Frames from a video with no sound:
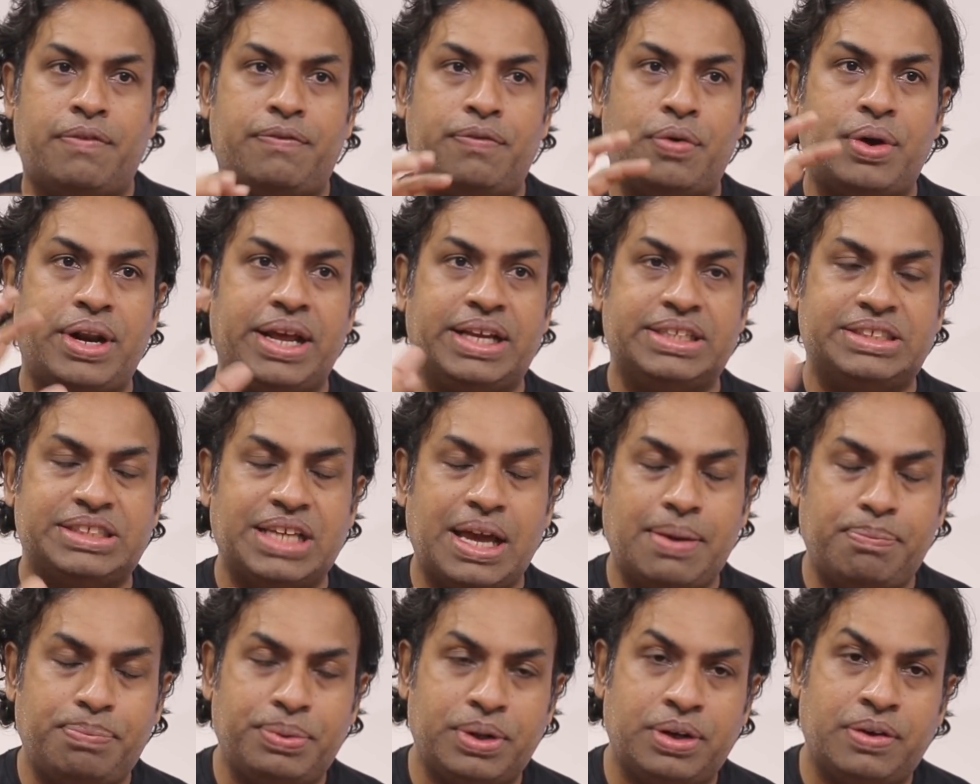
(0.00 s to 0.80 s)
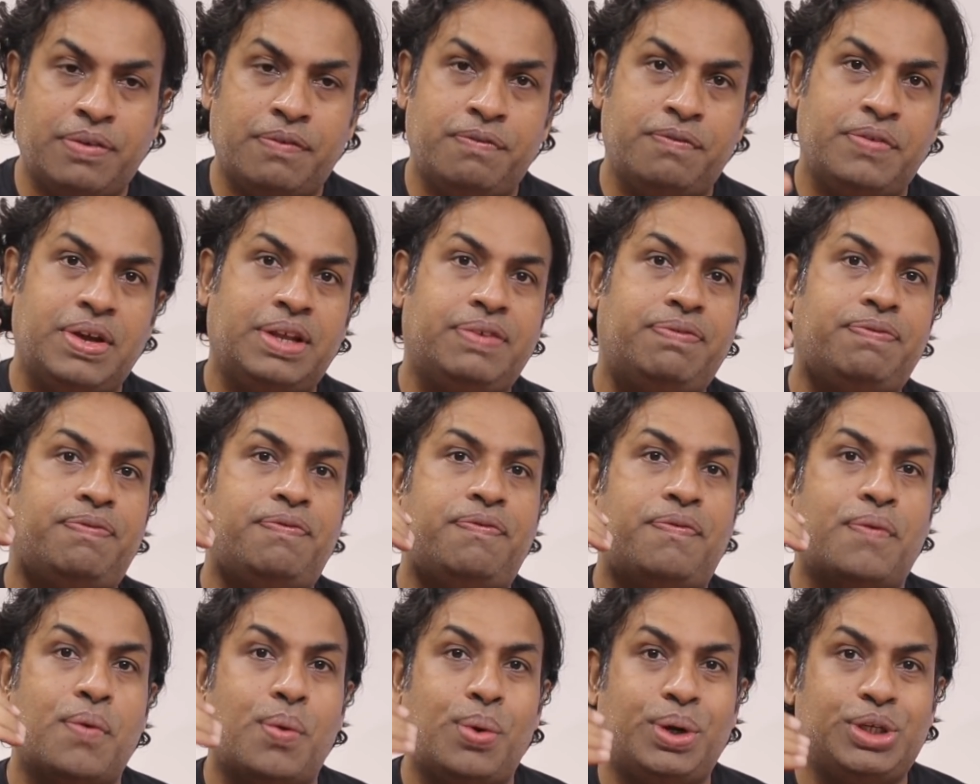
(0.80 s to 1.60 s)
For example, with
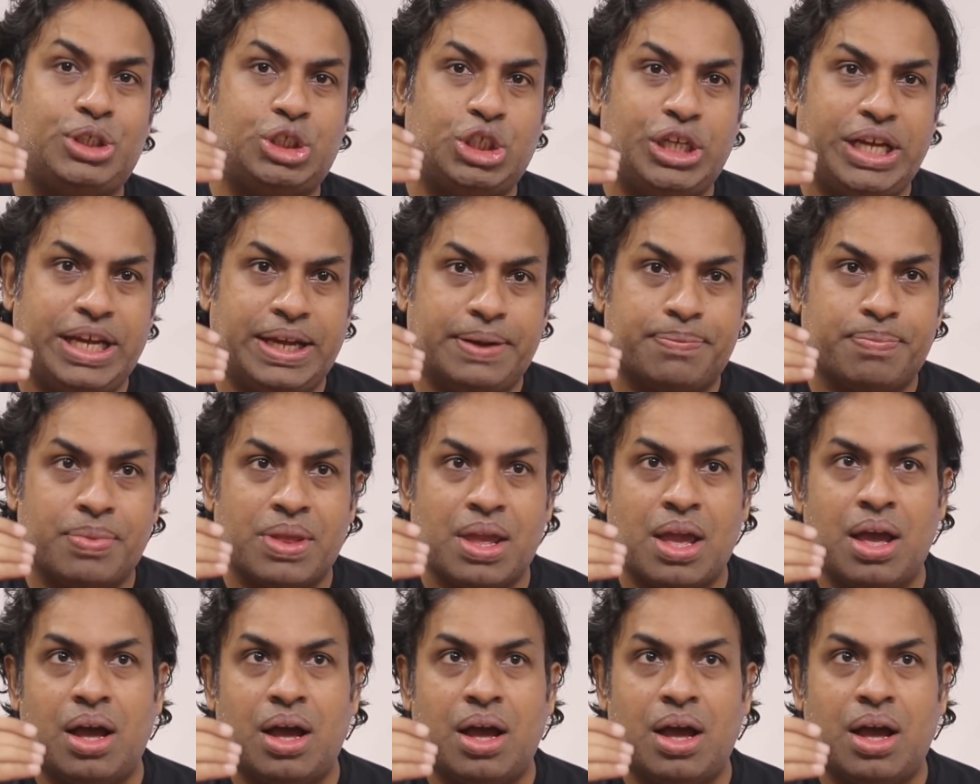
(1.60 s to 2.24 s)
4G,